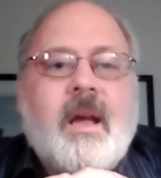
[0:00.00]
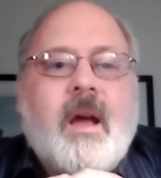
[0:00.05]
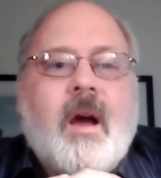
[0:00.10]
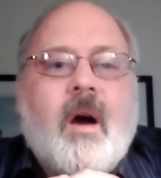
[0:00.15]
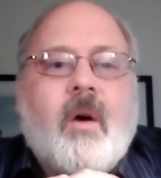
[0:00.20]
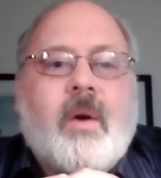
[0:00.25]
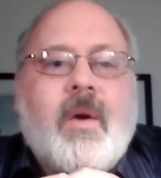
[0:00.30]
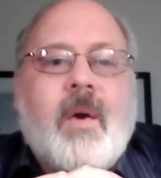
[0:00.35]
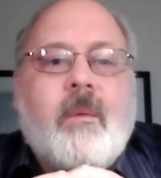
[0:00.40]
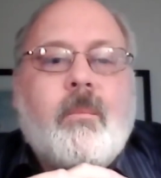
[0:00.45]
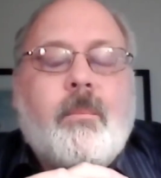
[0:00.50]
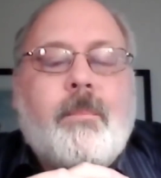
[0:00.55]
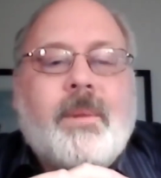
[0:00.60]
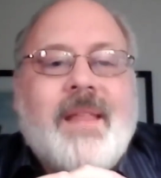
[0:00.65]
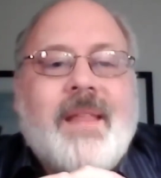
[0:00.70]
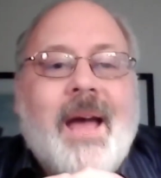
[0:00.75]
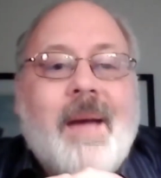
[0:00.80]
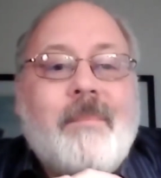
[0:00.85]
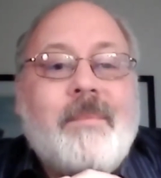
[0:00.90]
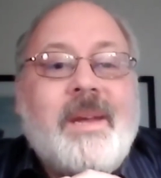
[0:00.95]
Okay,
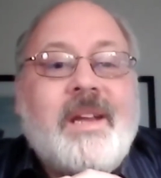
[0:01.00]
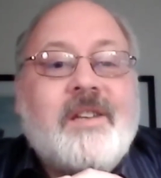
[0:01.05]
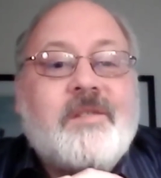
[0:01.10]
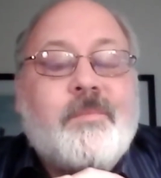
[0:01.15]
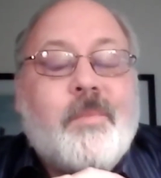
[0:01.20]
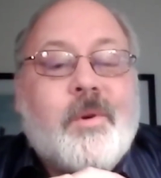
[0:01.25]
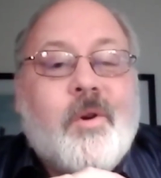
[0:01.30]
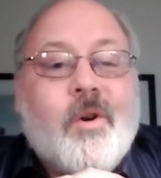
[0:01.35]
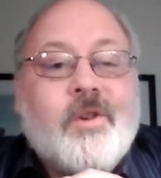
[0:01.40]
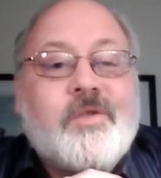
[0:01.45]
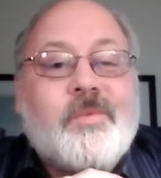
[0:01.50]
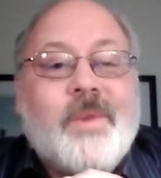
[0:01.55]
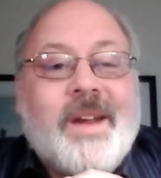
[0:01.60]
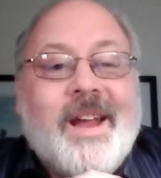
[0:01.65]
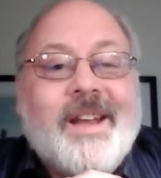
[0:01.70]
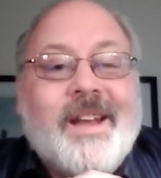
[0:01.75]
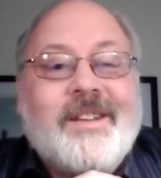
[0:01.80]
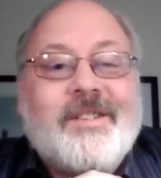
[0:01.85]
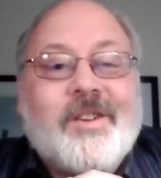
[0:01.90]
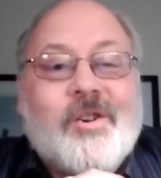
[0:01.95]
but that means because we're
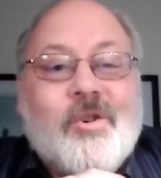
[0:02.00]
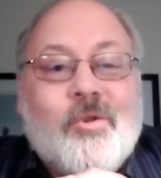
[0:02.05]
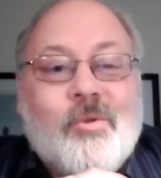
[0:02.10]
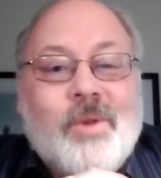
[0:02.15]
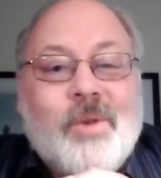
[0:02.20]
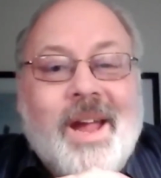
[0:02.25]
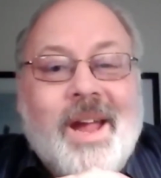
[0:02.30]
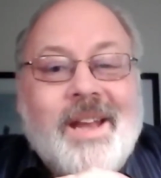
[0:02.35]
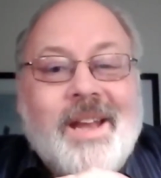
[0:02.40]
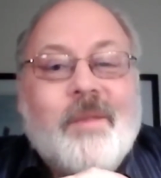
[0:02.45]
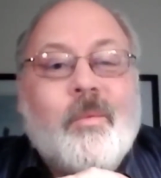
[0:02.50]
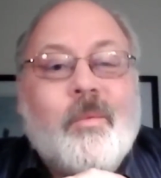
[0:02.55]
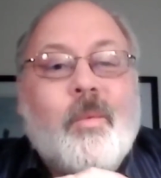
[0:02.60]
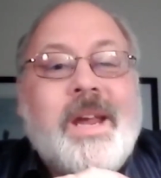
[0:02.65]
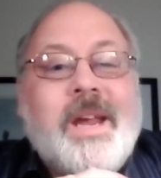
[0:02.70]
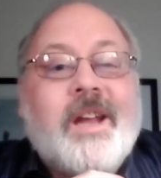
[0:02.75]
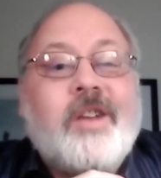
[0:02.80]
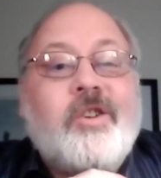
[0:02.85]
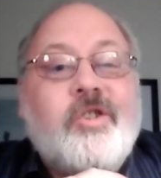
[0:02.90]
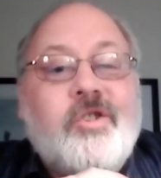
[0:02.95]
getting to create it,
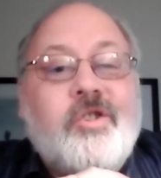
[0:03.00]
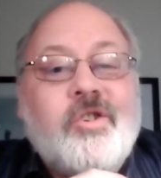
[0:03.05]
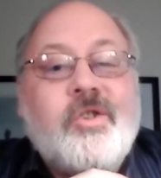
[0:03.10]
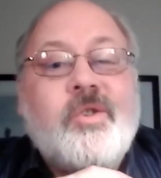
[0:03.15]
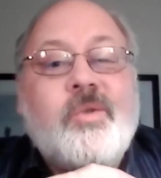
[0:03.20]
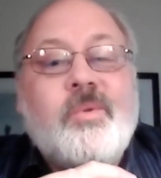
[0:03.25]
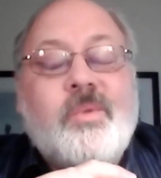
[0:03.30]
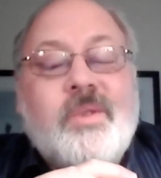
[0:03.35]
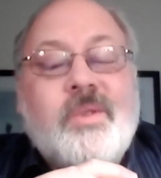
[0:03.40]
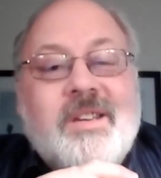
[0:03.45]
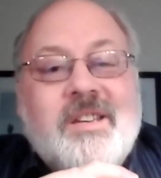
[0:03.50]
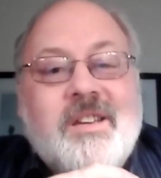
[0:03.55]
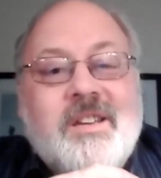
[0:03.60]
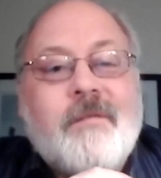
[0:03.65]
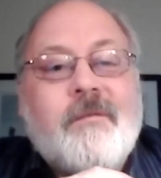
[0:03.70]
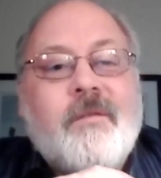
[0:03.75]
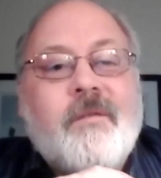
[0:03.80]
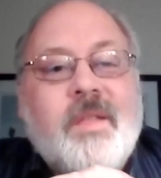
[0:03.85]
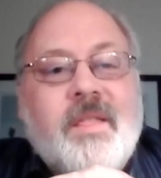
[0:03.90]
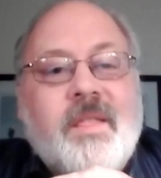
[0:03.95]
we can do
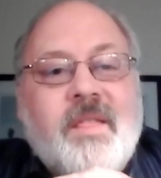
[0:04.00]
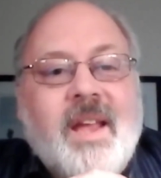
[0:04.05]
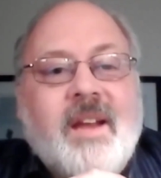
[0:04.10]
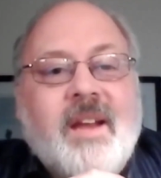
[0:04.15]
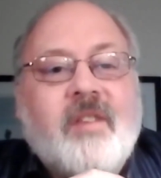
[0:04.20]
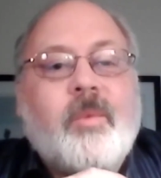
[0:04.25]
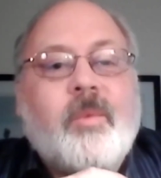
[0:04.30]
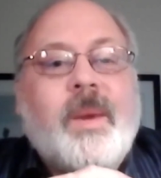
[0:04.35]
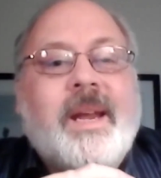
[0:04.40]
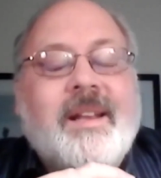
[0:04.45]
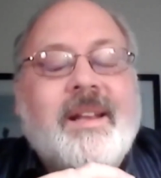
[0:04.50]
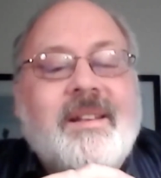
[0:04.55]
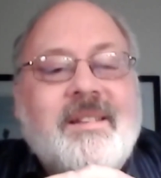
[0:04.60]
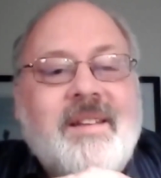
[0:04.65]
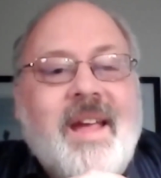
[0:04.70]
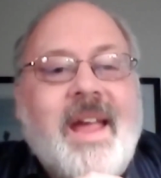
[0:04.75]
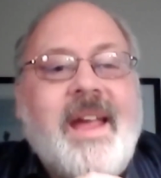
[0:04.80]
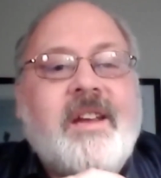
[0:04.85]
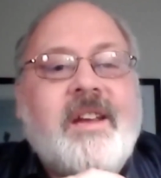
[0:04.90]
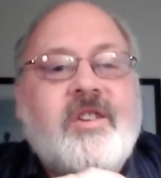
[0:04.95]
different things. We can
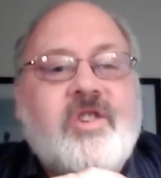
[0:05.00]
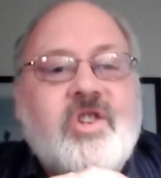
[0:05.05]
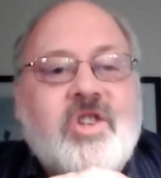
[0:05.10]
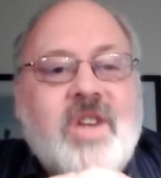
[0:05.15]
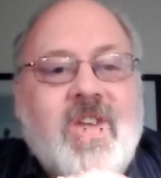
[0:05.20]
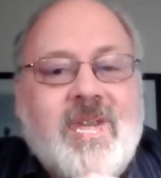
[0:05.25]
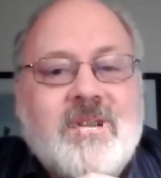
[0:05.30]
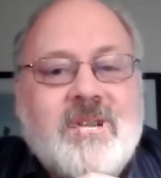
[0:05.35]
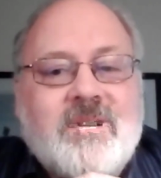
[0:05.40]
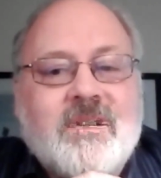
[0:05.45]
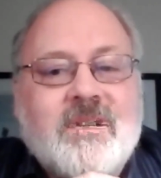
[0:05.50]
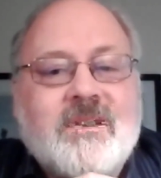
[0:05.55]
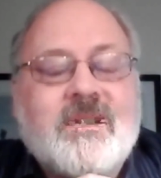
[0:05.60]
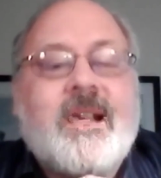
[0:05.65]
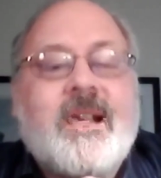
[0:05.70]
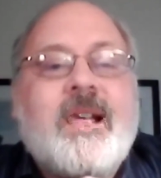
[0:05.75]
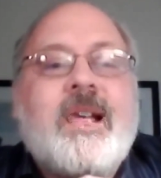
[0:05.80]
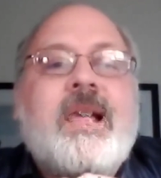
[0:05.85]
take chances.